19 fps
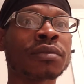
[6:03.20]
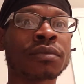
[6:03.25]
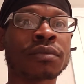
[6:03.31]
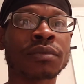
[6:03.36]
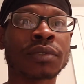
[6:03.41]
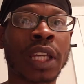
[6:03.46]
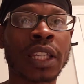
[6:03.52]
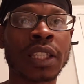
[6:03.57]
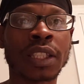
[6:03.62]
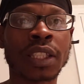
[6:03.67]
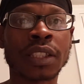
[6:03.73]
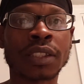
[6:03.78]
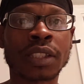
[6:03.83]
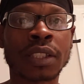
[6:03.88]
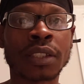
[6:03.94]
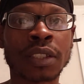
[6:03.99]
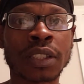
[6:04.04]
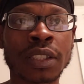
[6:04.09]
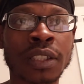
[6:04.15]
They need
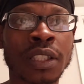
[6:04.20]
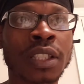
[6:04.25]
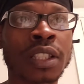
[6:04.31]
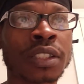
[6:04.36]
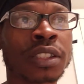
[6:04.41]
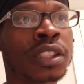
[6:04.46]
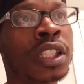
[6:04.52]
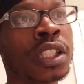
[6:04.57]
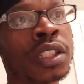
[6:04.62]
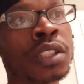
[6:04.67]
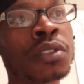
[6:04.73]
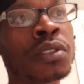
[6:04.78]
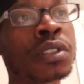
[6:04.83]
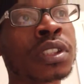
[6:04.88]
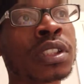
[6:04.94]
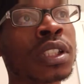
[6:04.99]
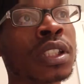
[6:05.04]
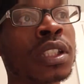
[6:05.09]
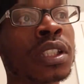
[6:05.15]
to
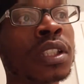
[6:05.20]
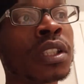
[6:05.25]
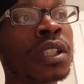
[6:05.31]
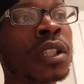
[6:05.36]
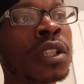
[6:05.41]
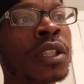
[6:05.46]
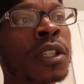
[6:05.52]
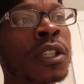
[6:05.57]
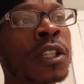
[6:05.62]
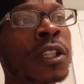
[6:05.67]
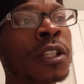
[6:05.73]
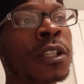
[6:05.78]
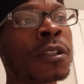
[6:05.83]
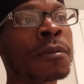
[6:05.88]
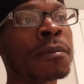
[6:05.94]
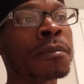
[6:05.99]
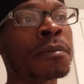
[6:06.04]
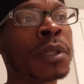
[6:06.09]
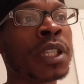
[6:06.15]
continuously
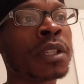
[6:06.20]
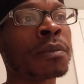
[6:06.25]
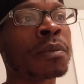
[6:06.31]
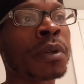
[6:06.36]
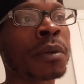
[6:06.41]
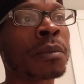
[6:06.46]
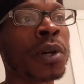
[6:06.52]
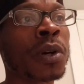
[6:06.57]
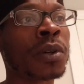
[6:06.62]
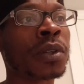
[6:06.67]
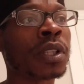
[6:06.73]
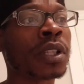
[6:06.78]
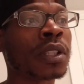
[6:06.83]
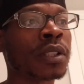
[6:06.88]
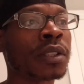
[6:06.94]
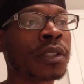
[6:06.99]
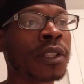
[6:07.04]
be promoted.